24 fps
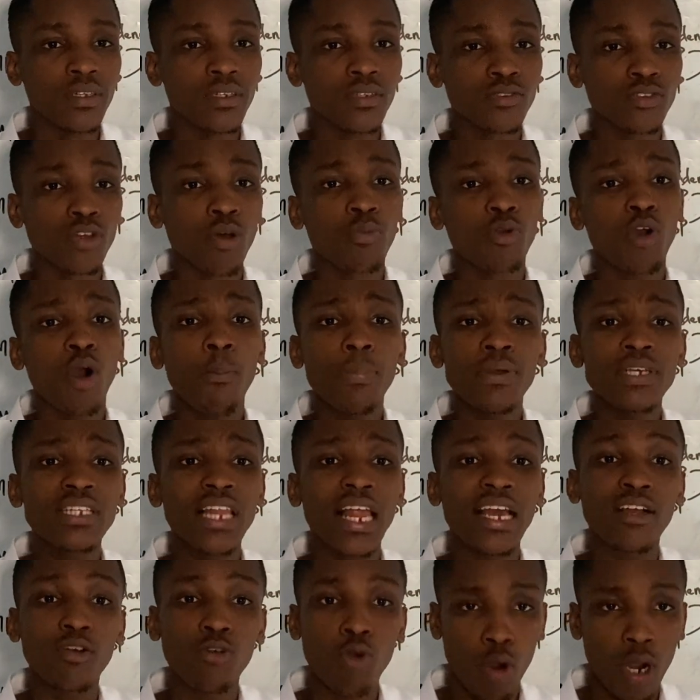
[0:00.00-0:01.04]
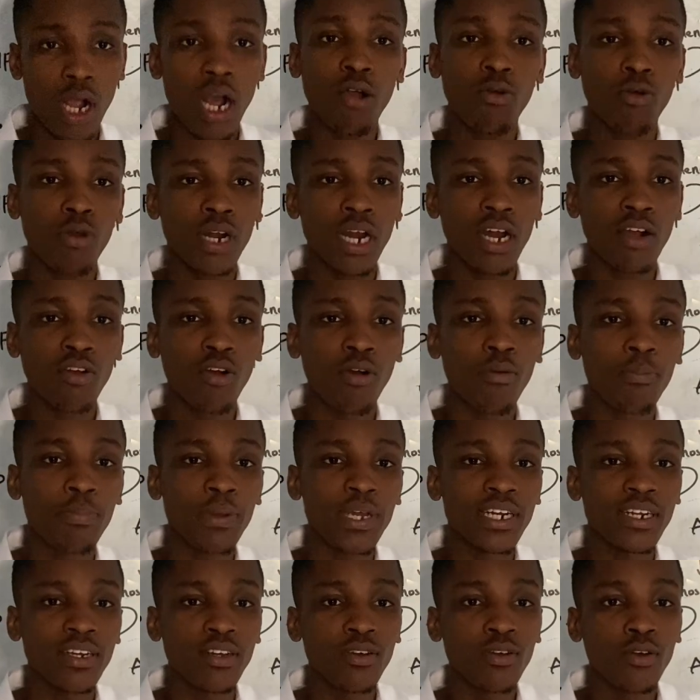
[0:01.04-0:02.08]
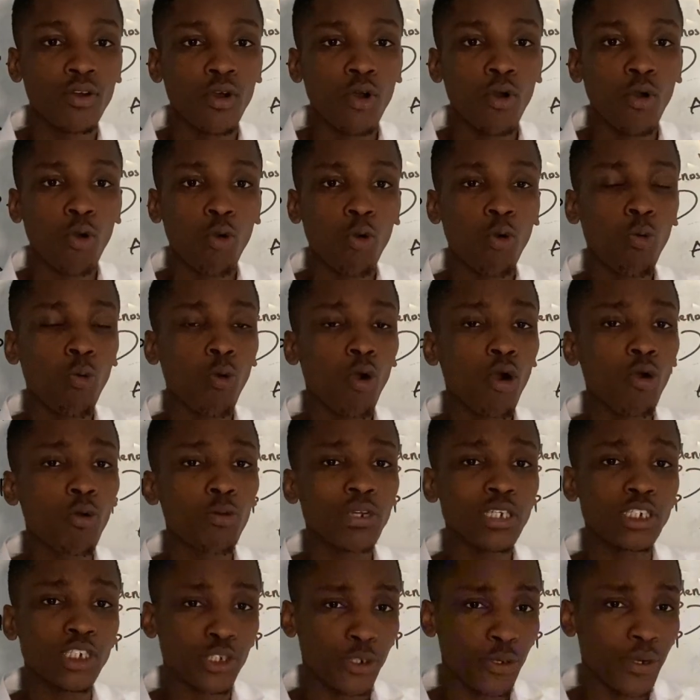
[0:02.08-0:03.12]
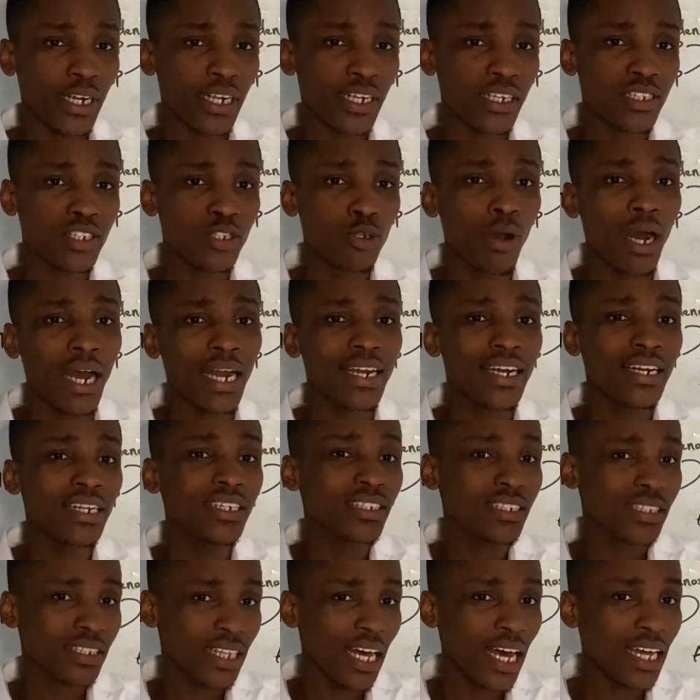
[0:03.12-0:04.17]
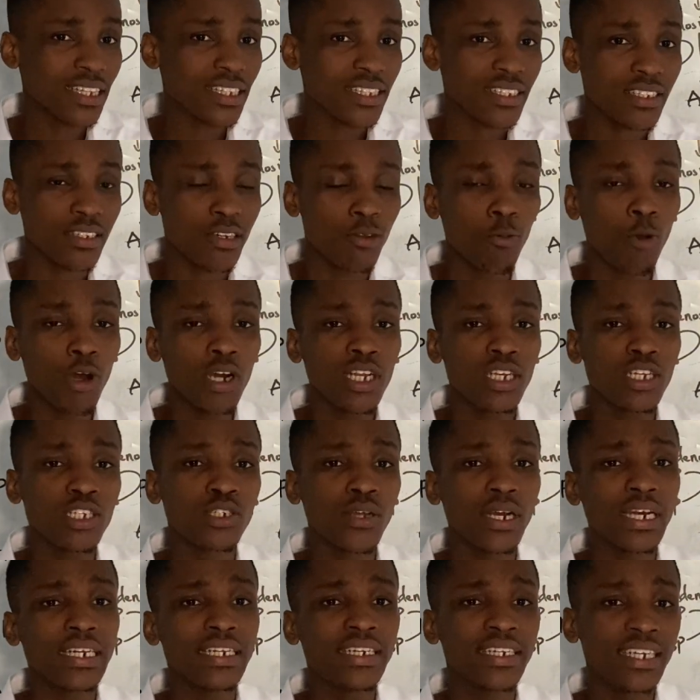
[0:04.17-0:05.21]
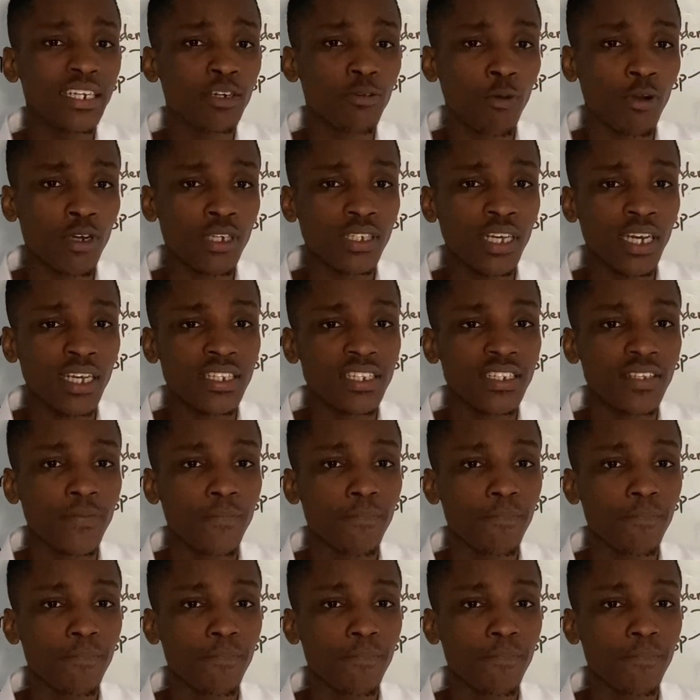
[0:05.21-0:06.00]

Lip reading: some companies like Coca-Cola company who work with drinks. So at the start, what they usually did was that